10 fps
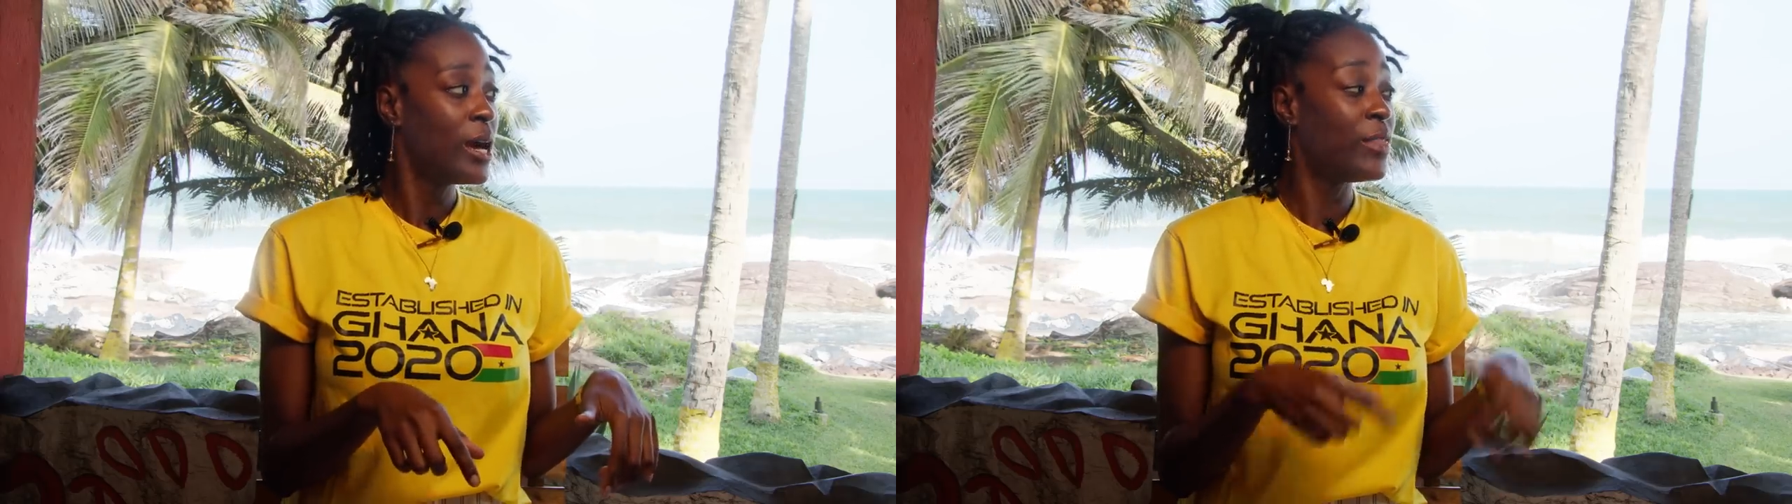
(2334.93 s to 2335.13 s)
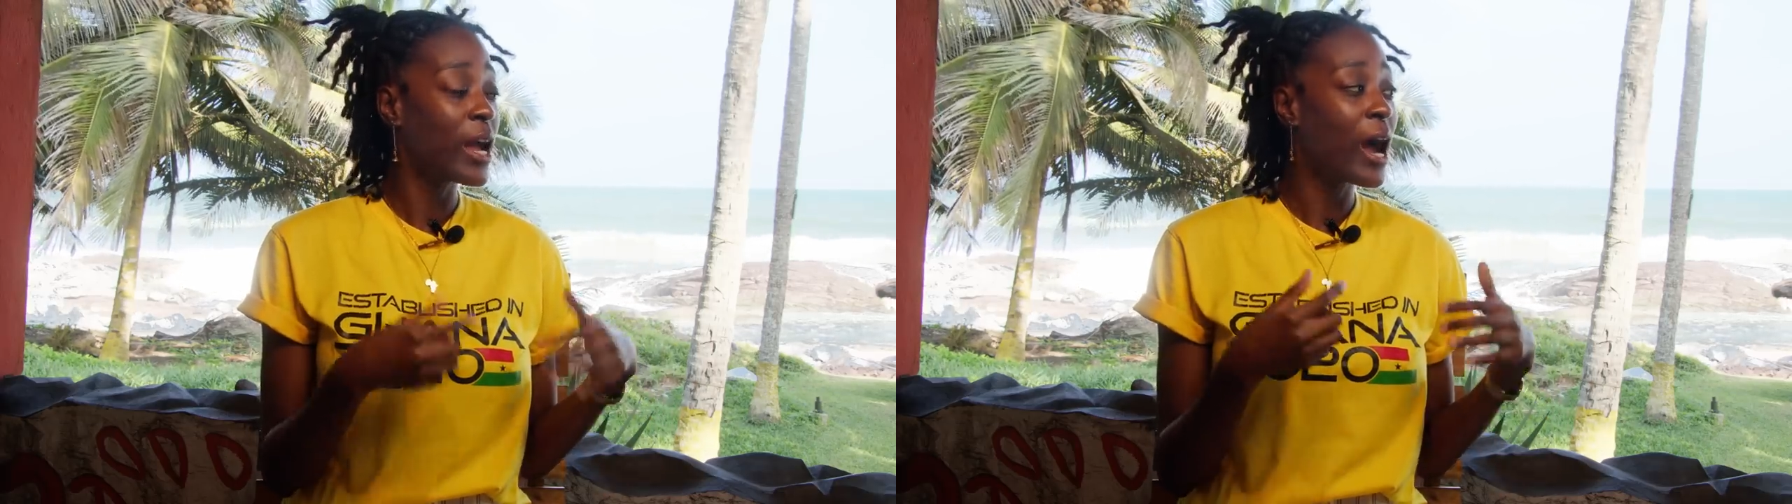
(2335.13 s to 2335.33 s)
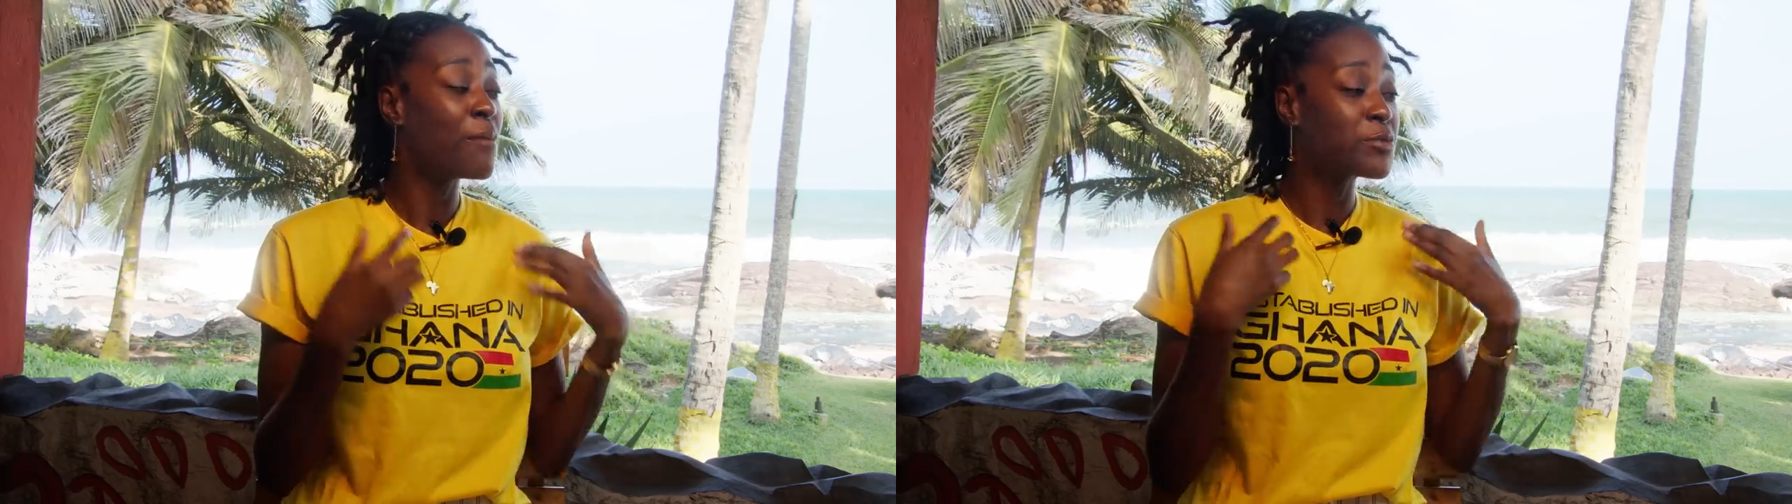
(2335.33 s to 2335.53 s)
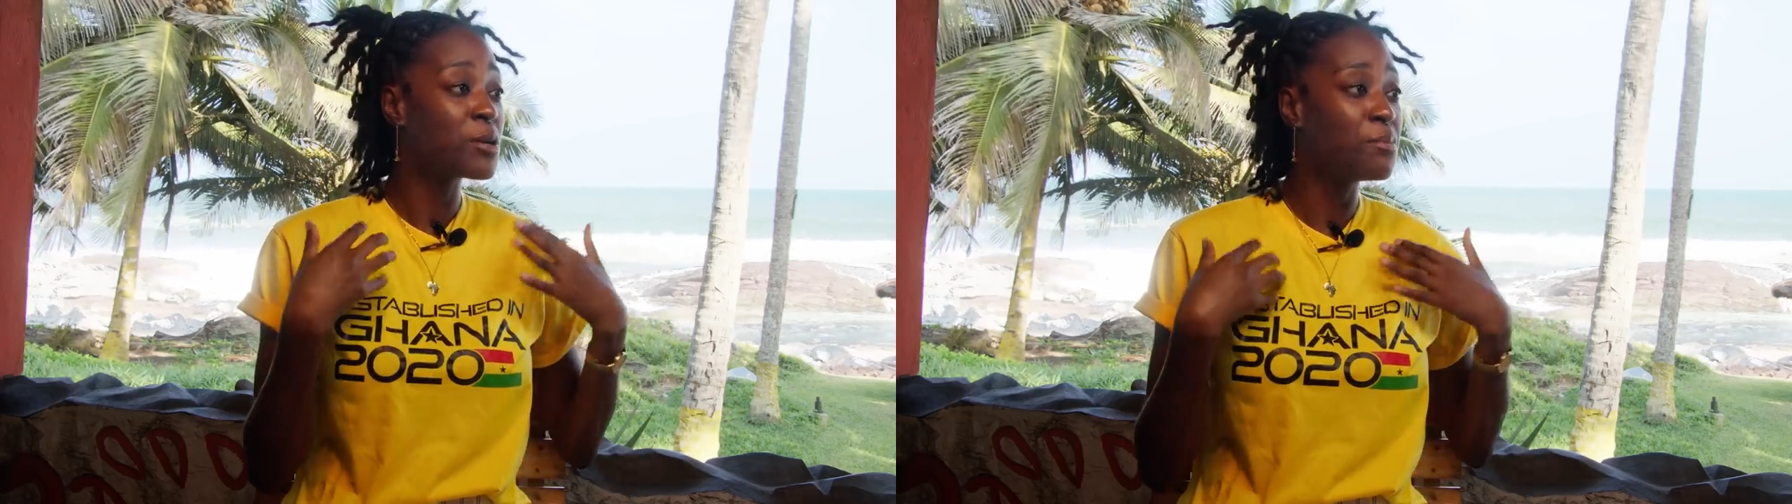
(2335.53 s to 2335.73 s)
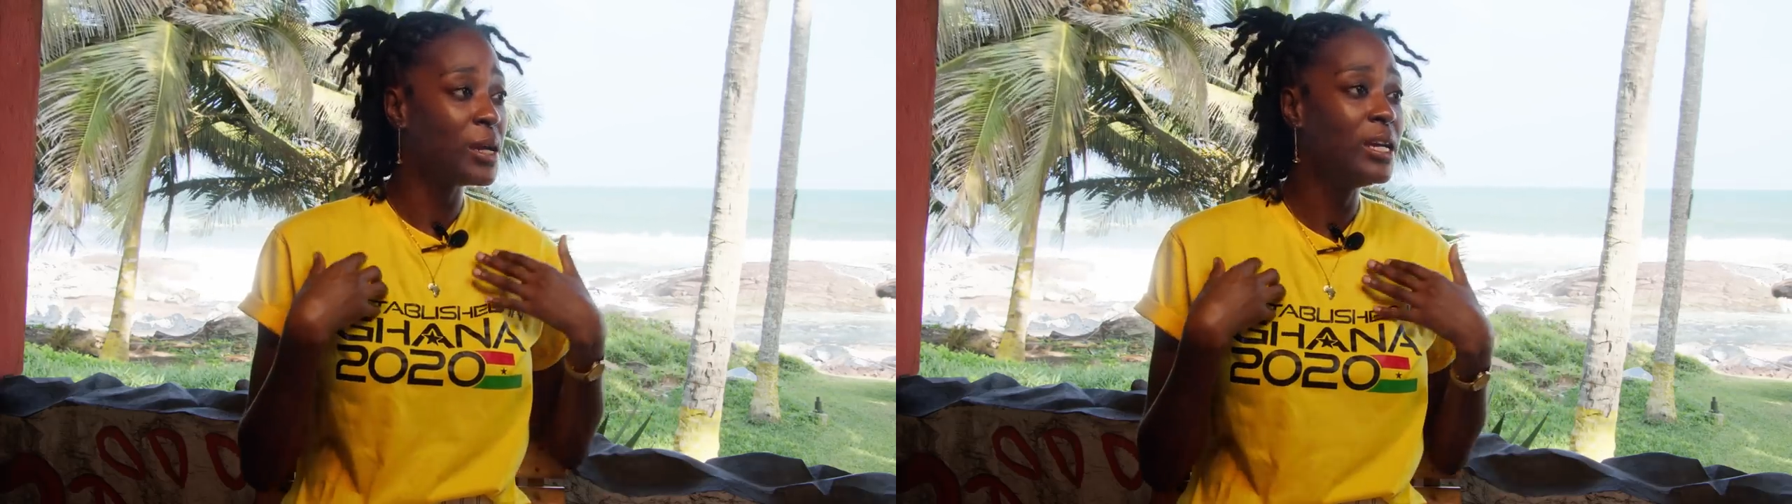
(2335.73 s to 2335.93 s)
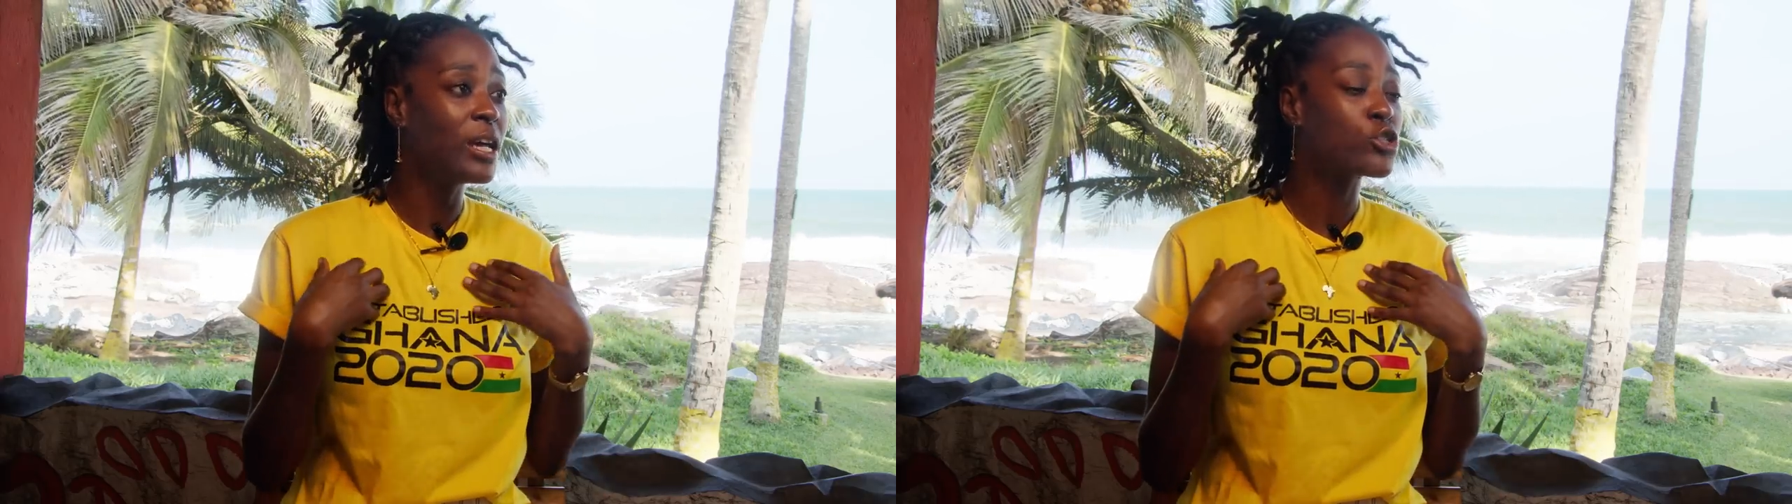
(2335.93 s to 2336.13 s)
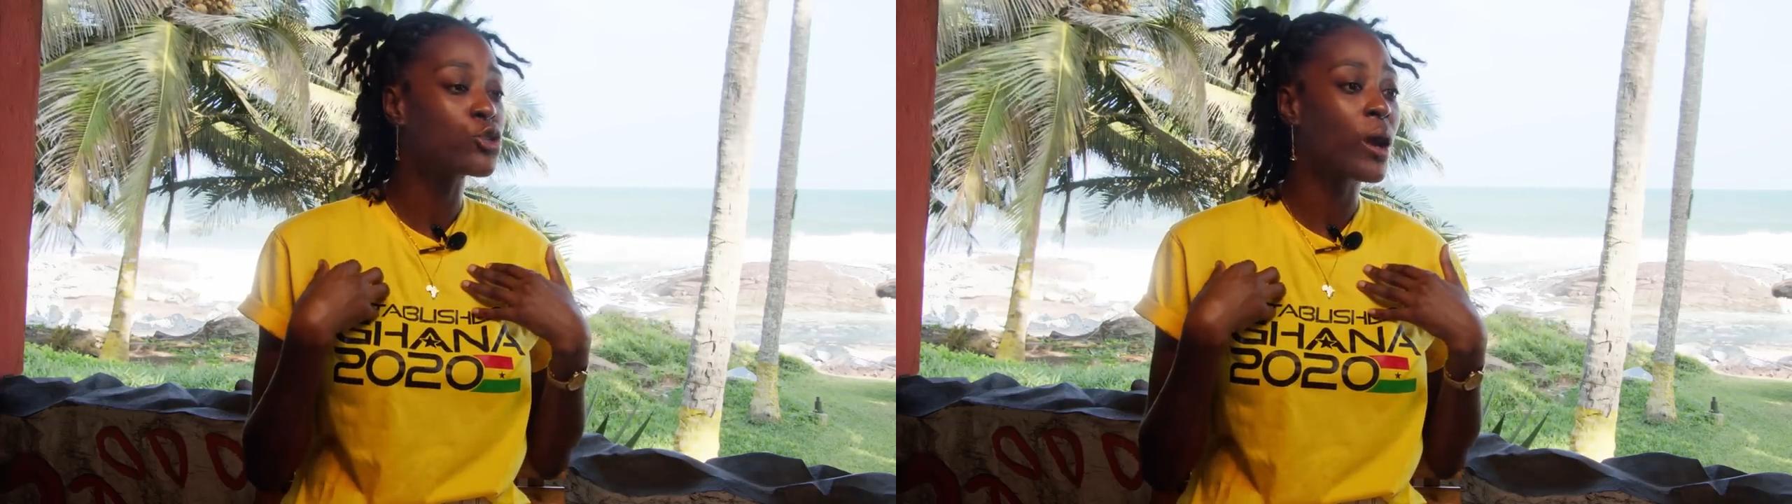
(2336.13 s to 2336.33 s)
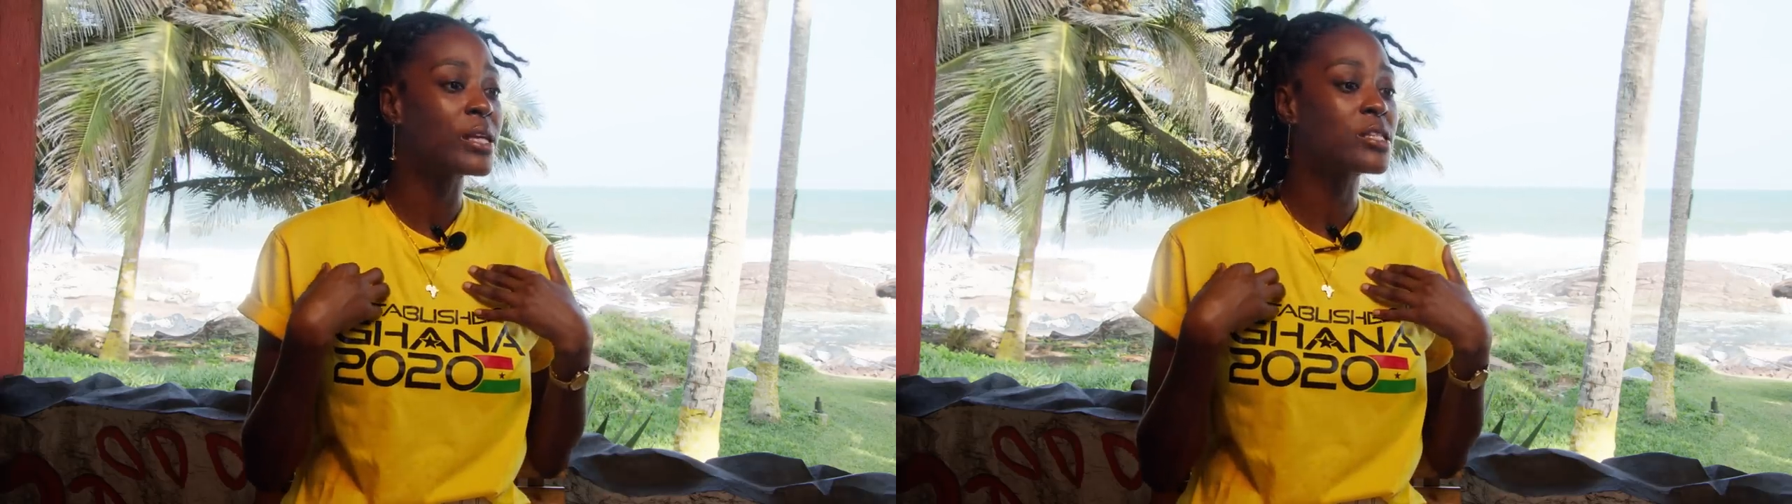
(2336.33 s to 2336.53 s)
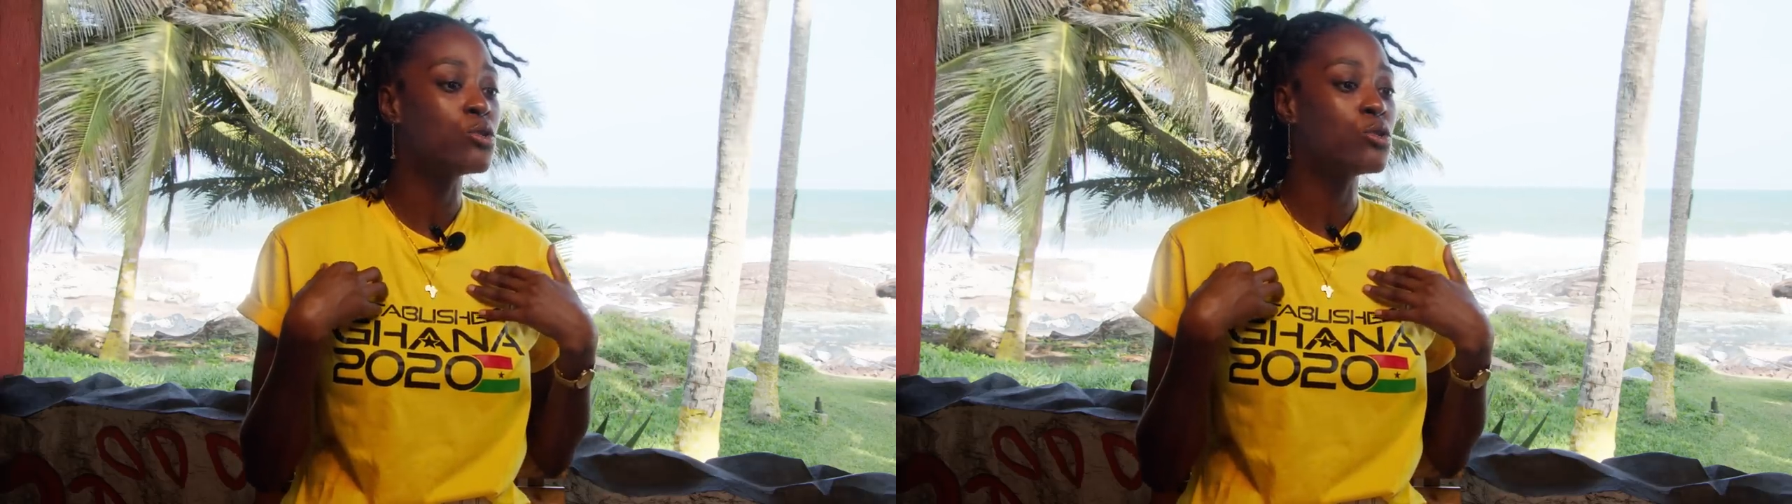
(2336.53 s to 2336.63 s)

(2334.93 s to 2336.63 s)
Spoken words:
They, to me, they're trying